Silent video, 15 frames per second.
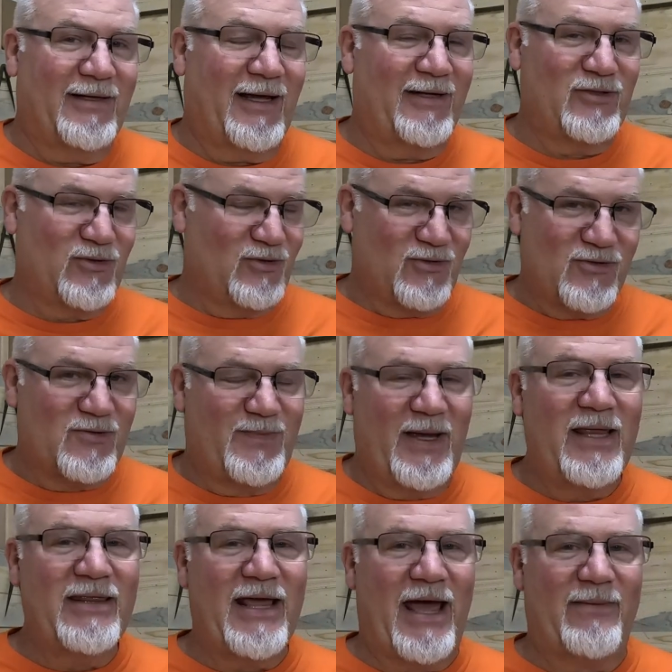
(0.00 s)
And do you
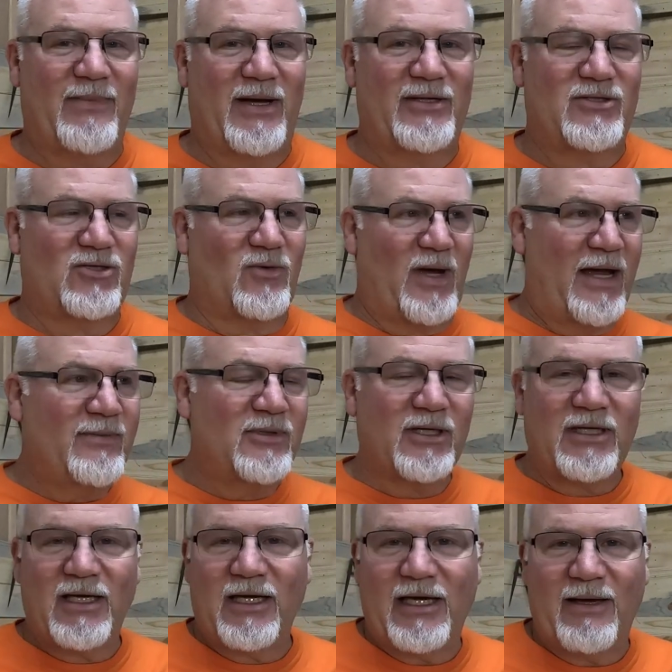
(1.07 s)
spend that much? So I'm
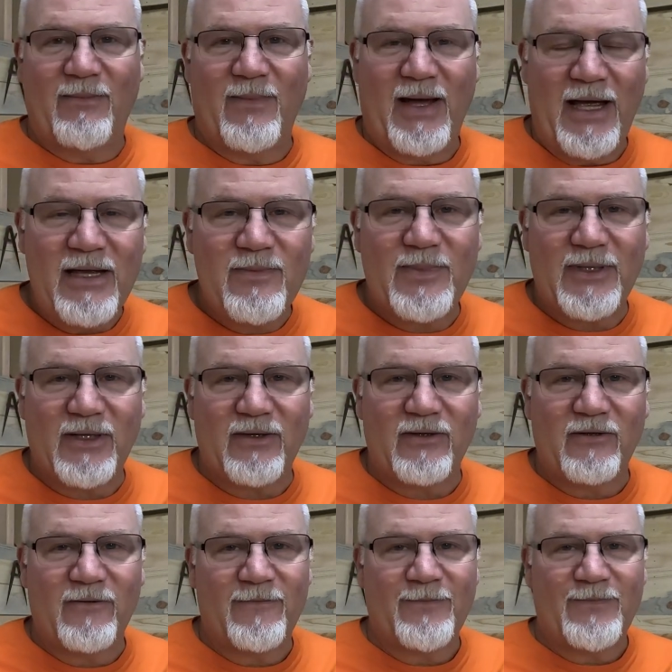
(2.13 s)
looking at my
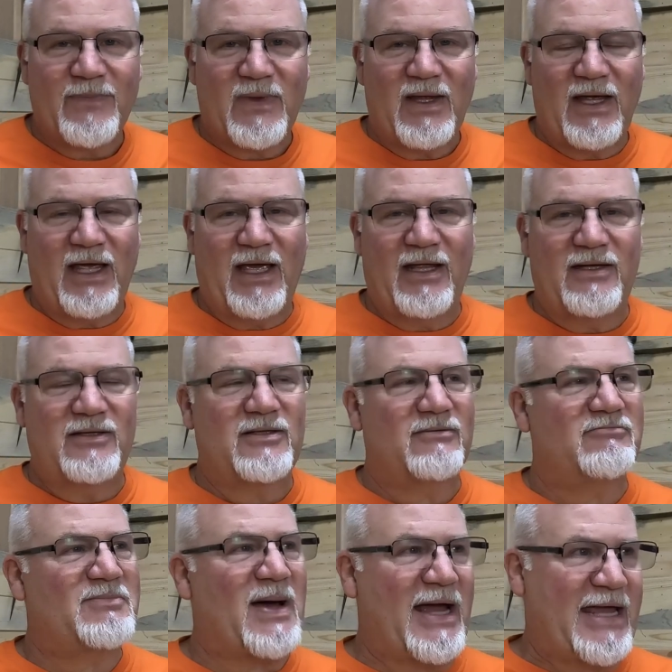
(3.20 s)
bill and
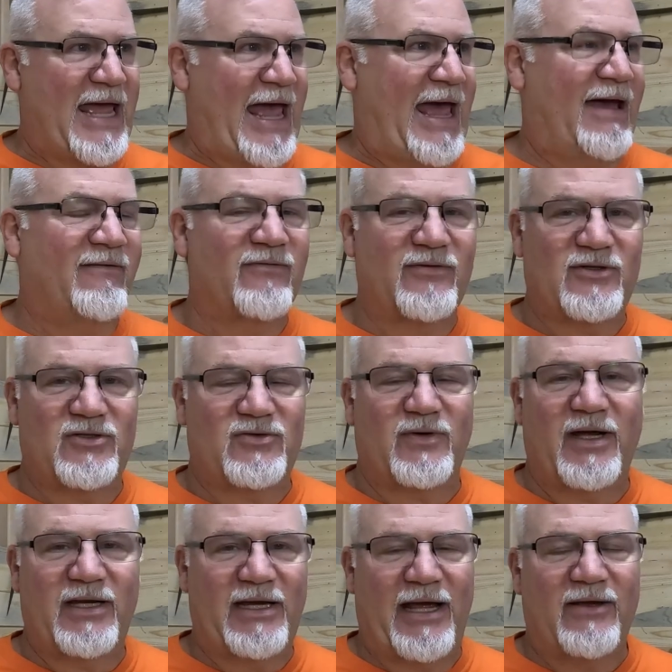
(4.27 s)
my average
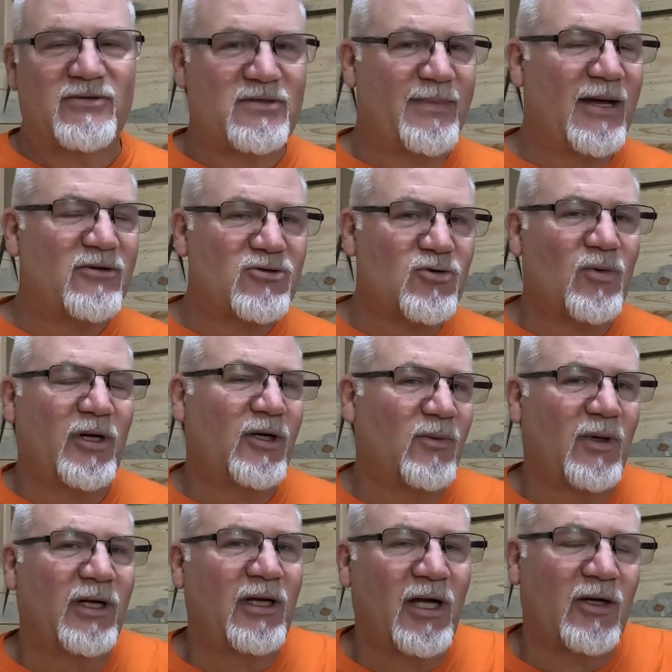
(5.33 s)
right now is about
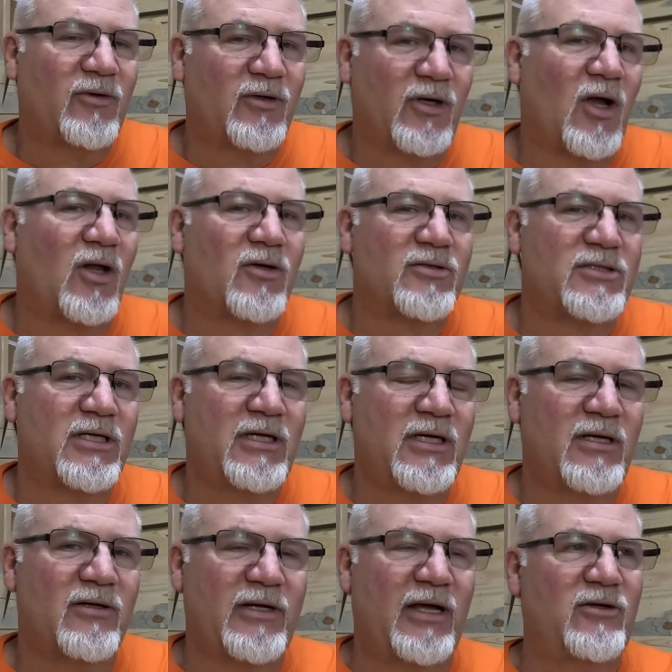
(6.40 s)
$2,100 a
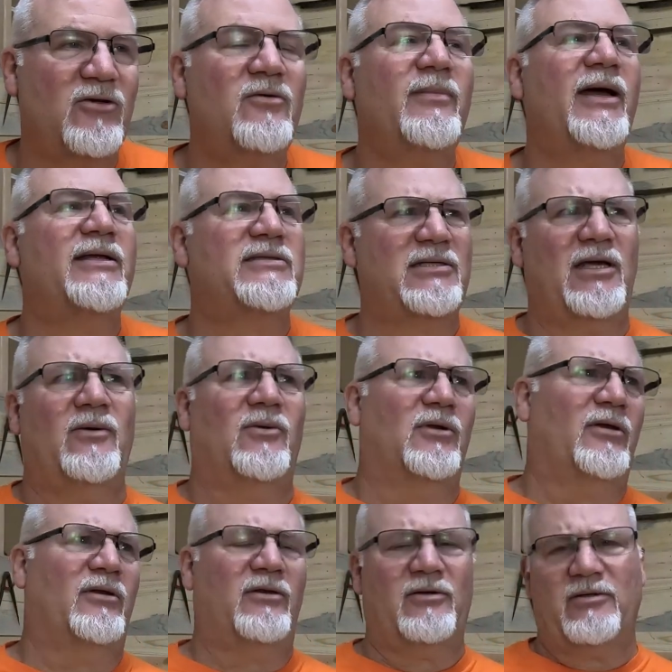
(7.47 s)
year. Now you might say,
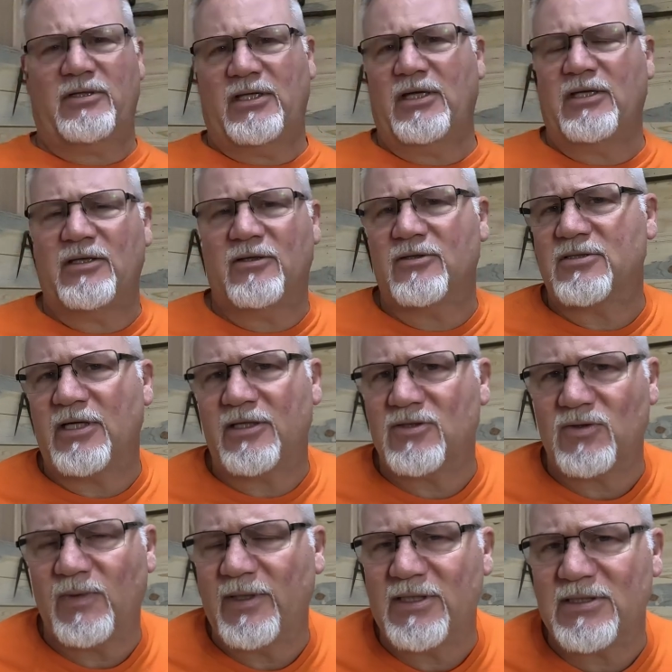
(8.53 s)
well, in 13 years,
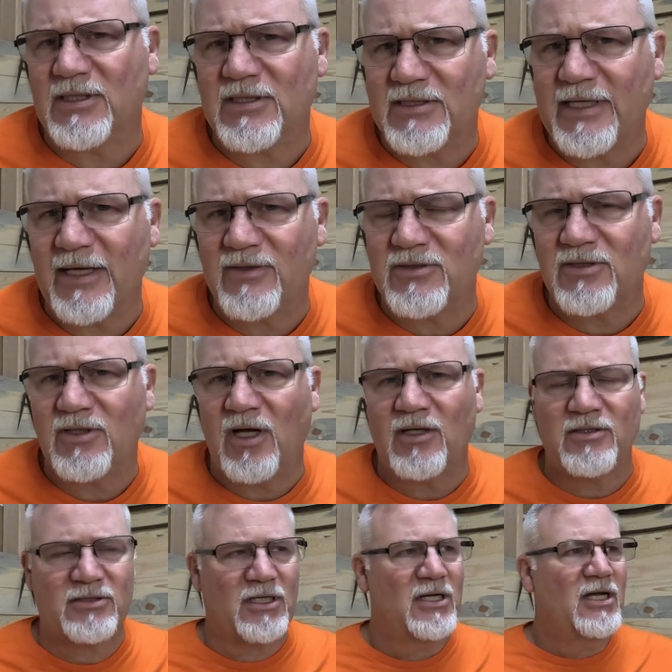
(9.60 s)
that's
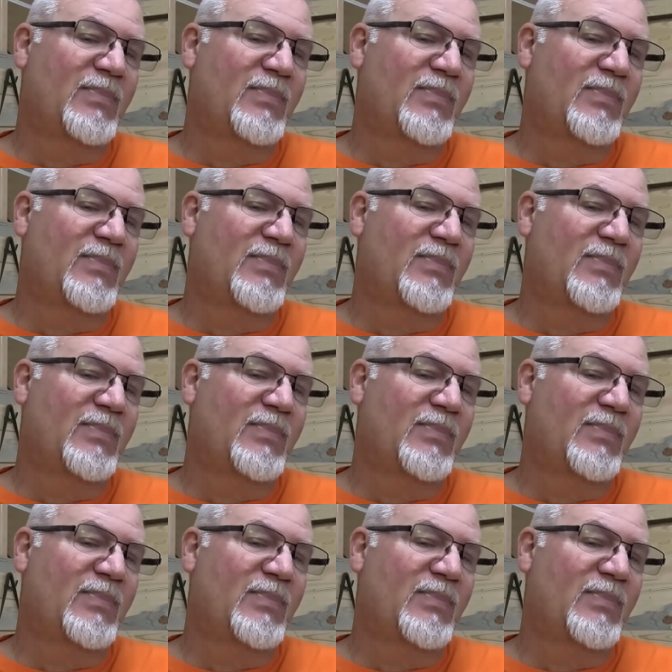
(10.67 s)
$26,000.